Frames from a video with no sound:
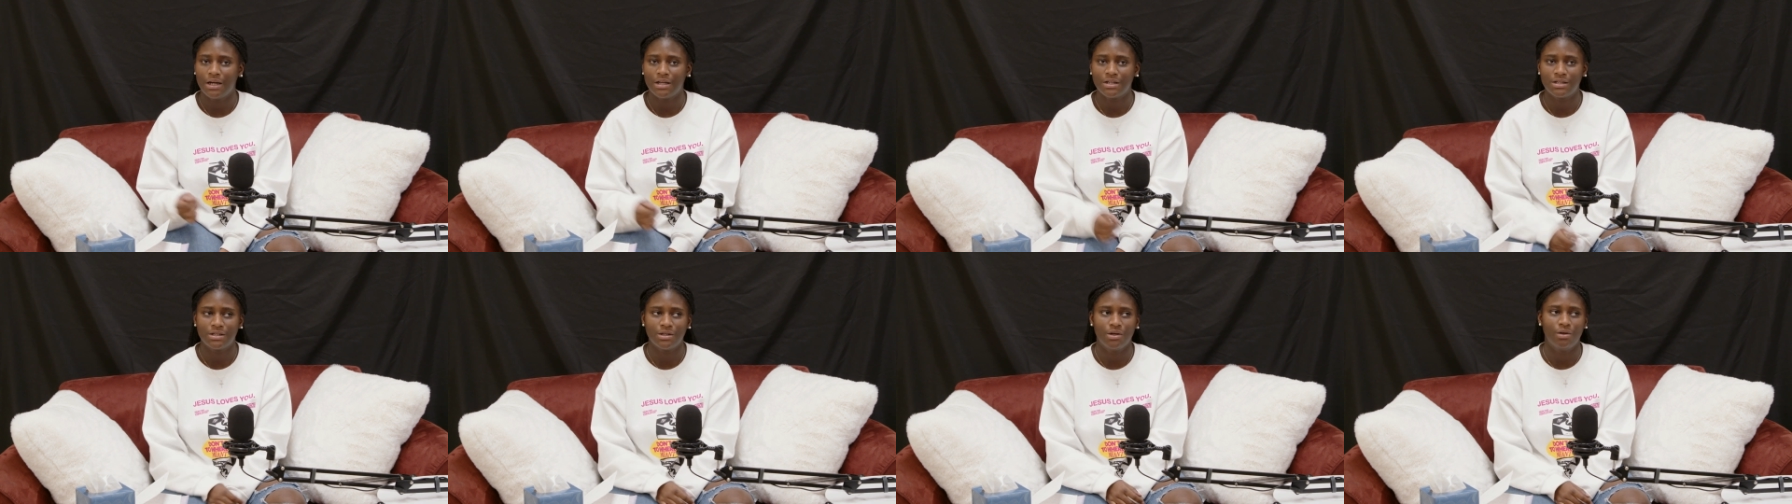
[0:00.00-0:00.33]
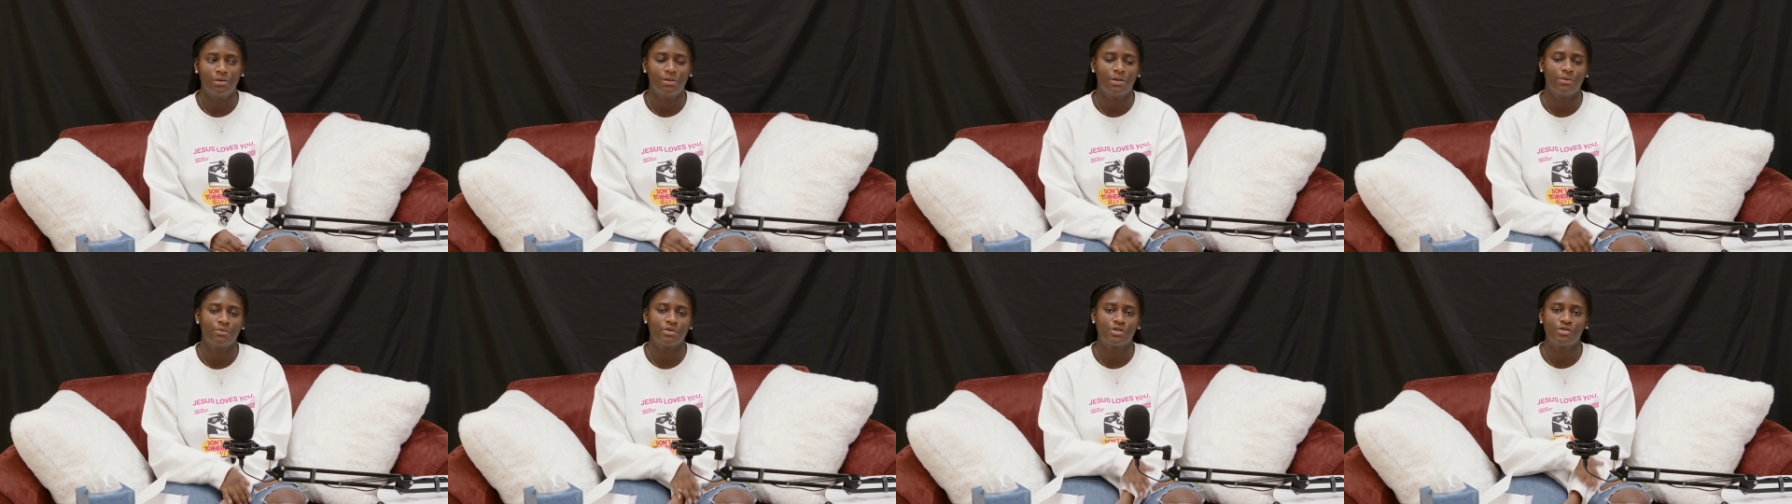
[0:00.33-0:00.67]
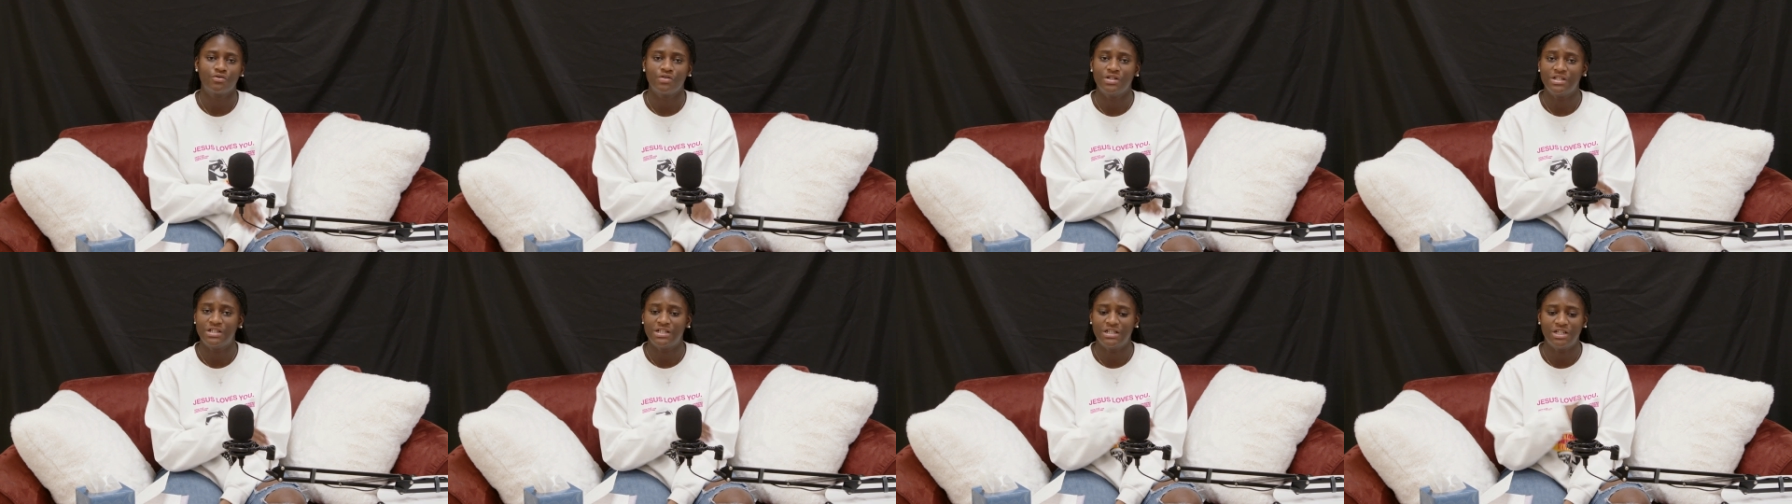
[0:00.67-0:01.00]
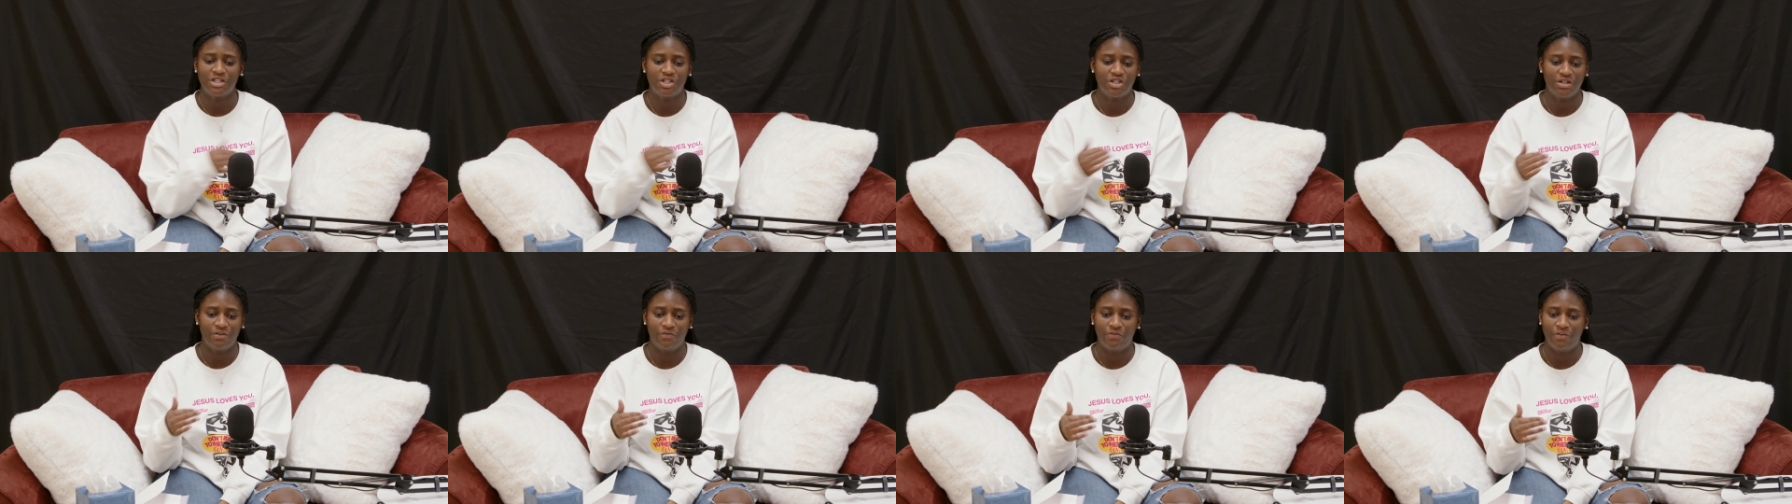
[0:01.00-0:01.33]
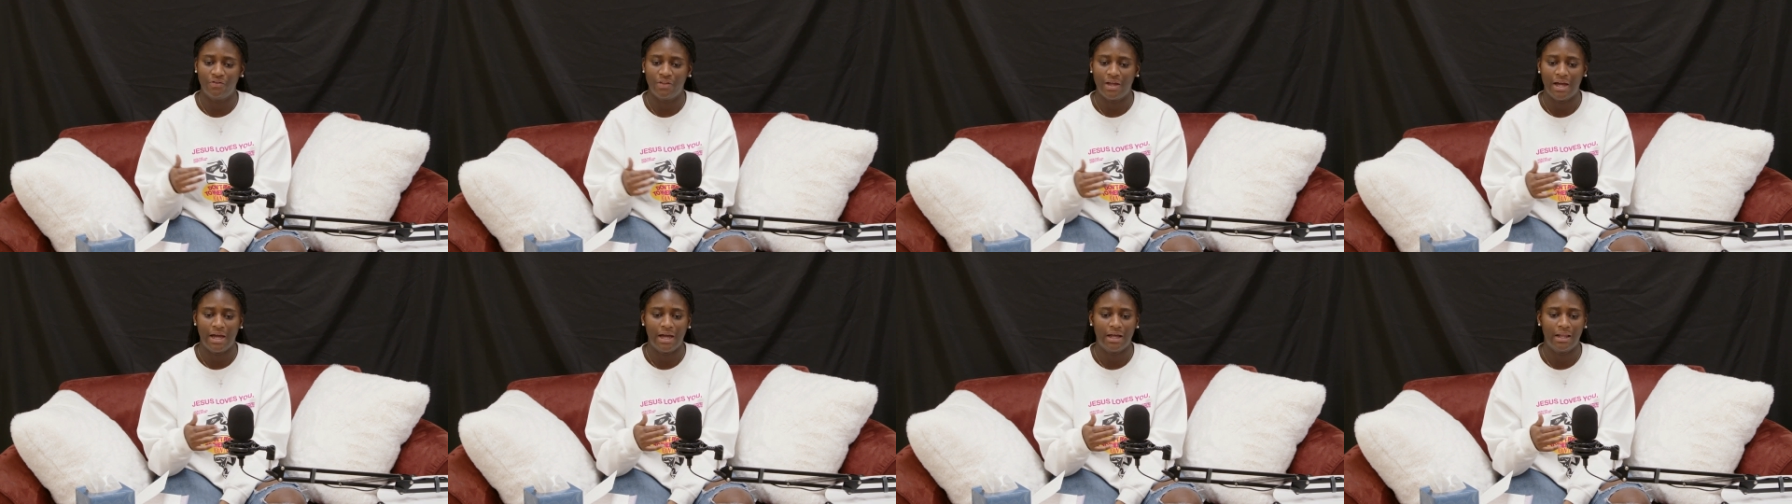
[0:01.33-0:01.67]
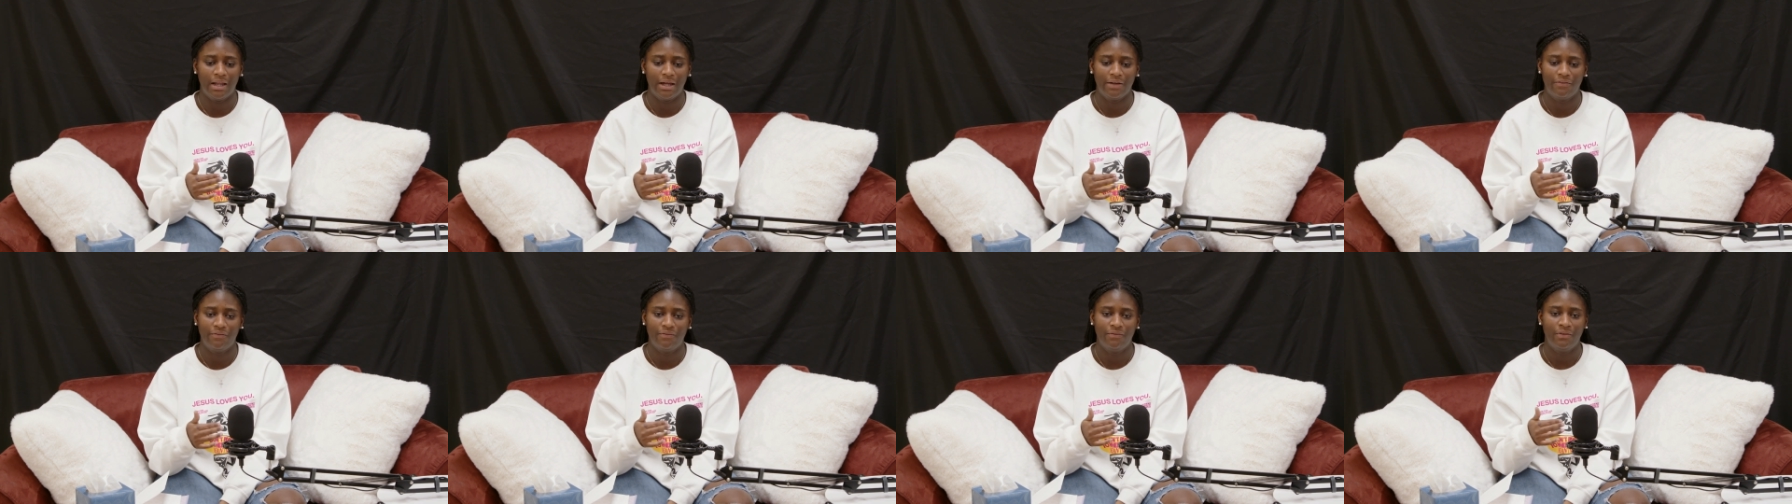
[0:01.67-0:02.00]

so there was transition from that, like